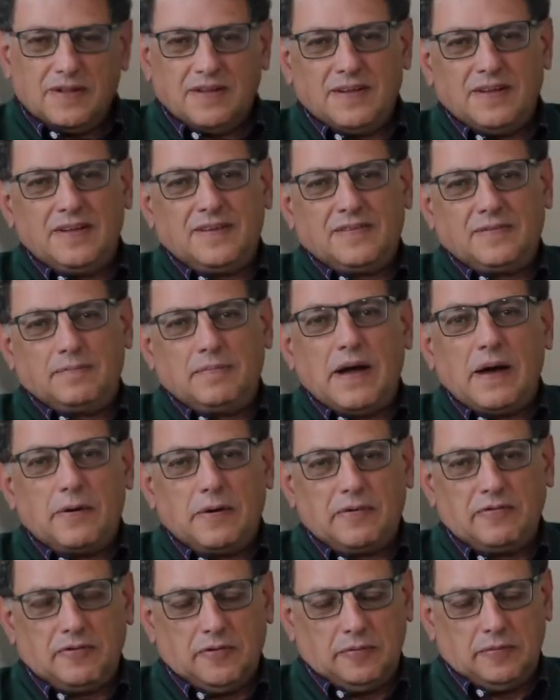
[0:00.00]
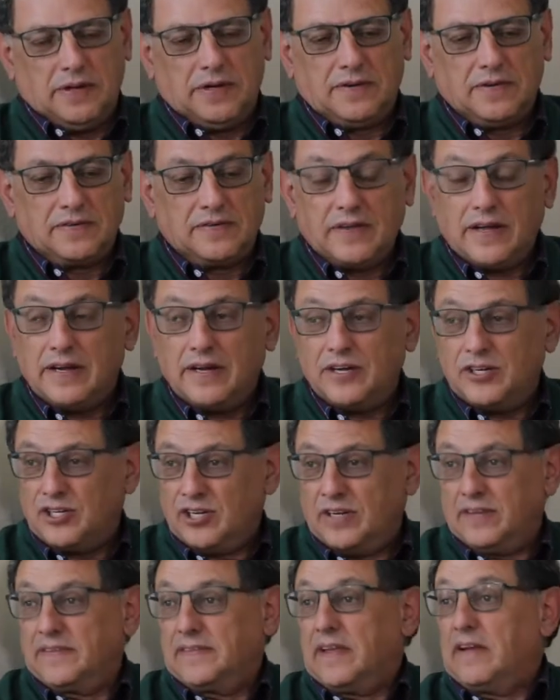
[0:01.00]
it's powerful because energy
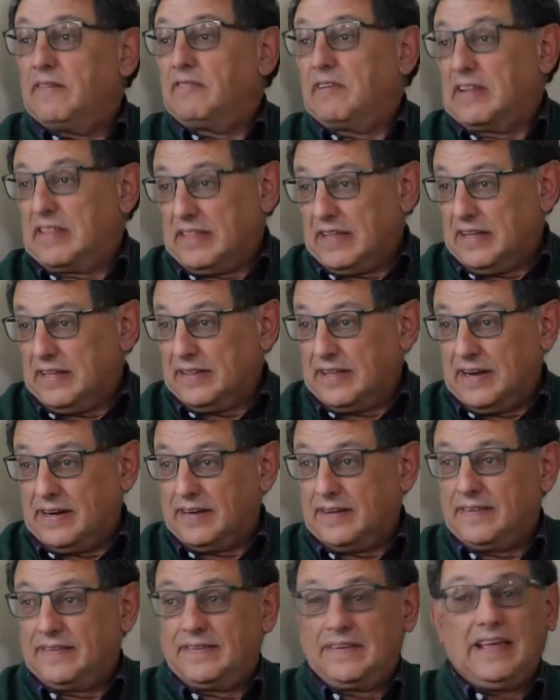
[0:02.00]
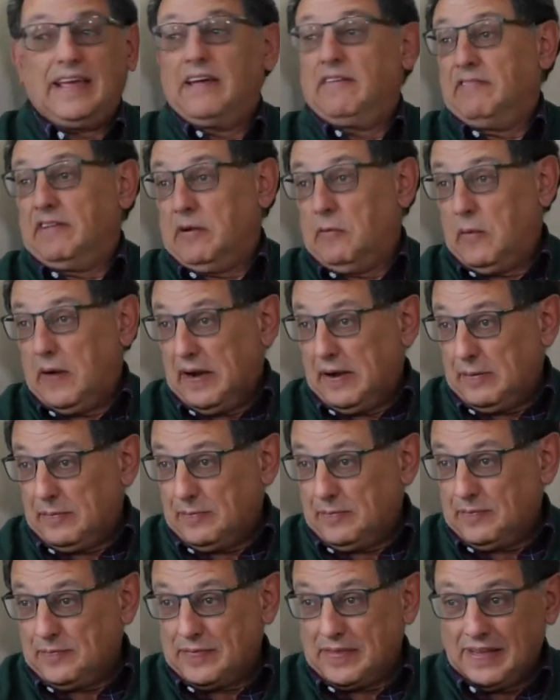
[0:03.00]
is everything that is everywhere.
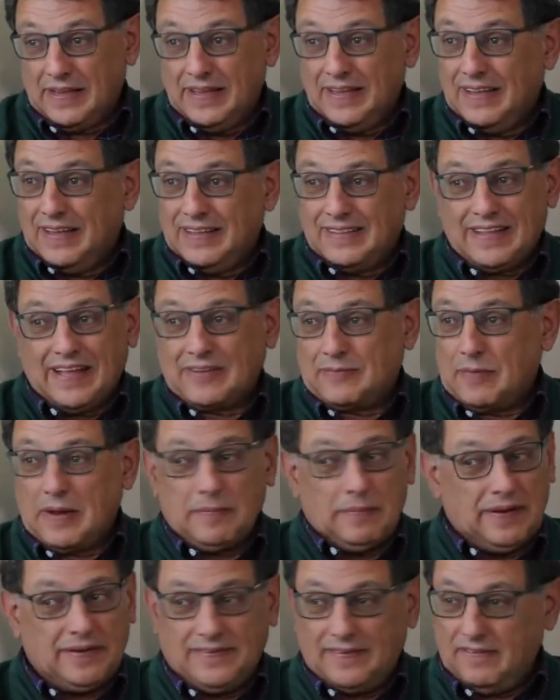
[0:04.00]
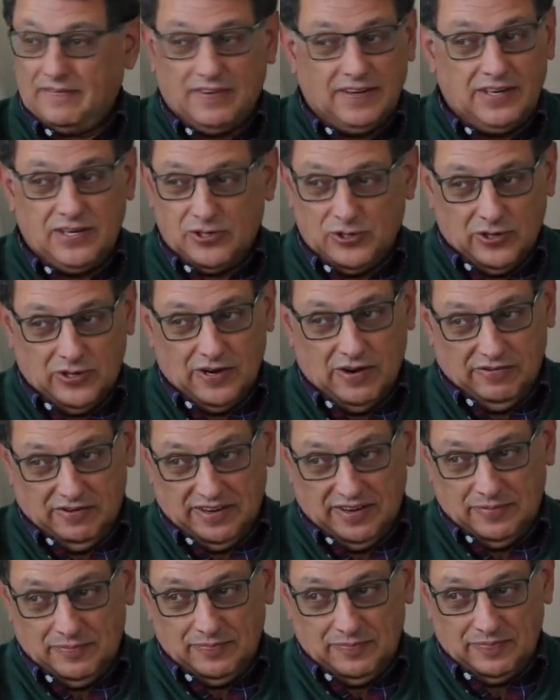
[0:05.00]
That's my best definition of it.
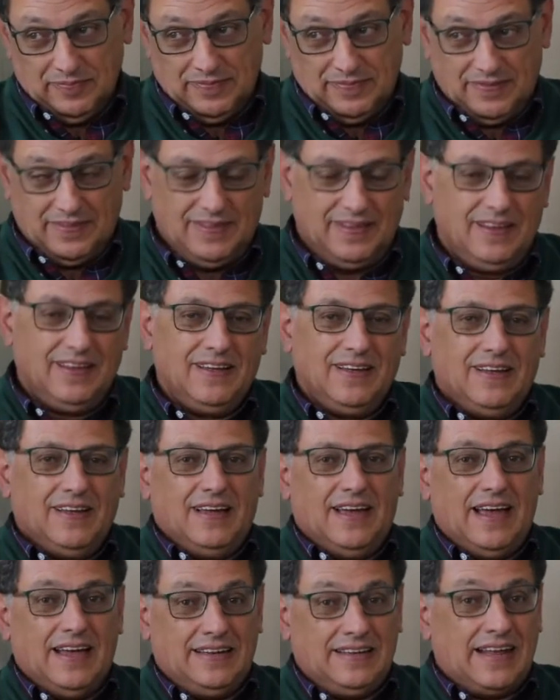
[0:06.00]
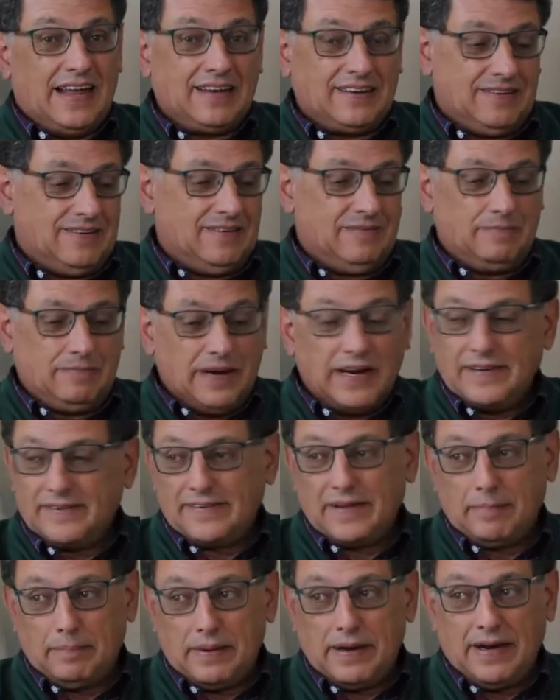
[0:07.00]
And that breaks
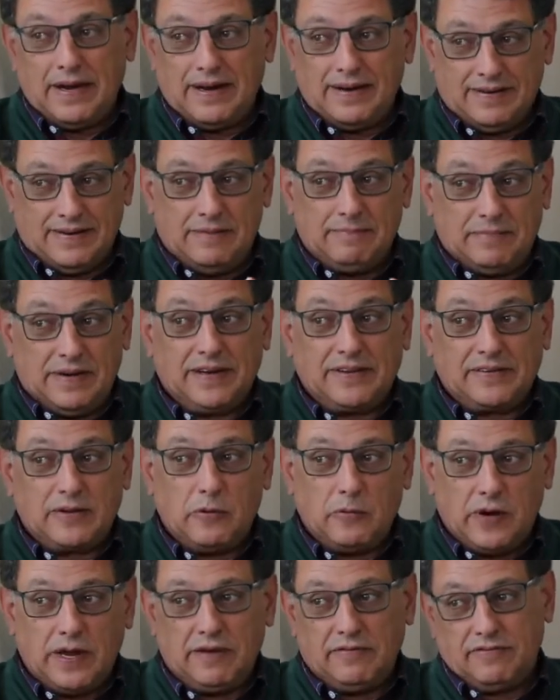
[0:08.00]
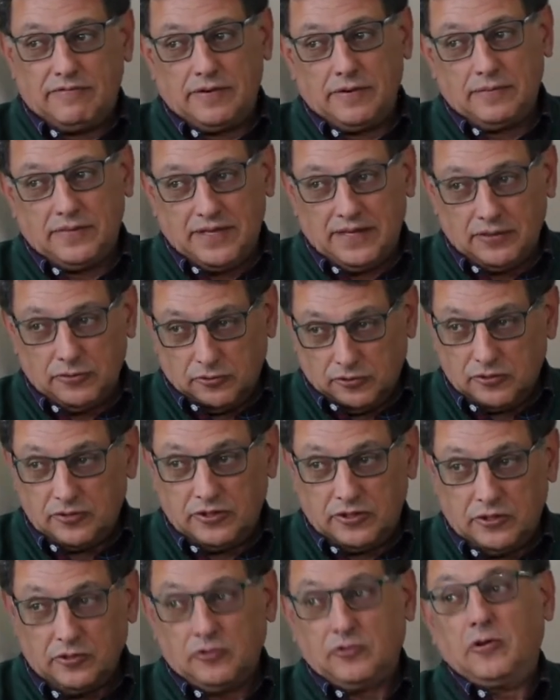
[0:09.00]
apart and breaks away from the
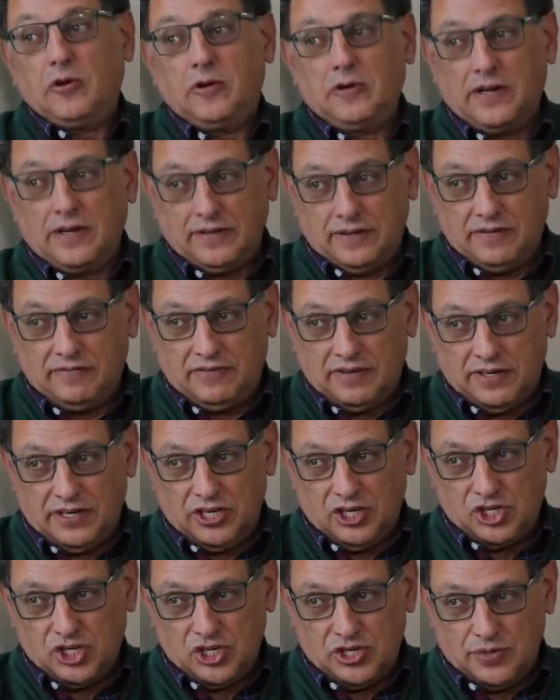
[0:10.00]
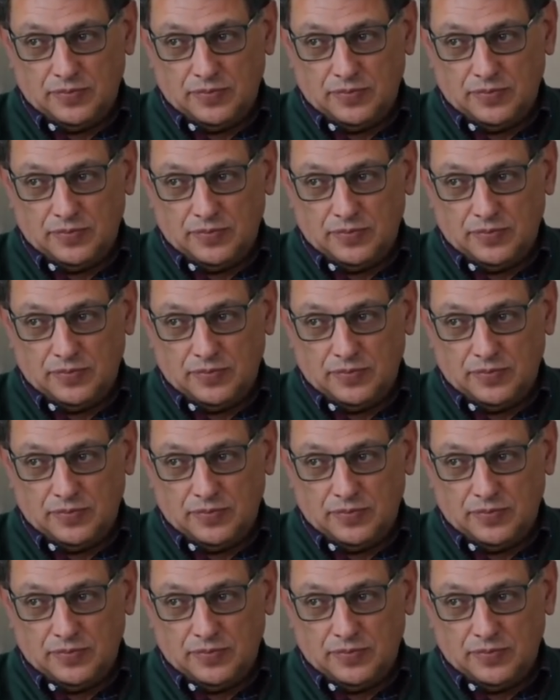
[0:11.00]
Newtonian definition.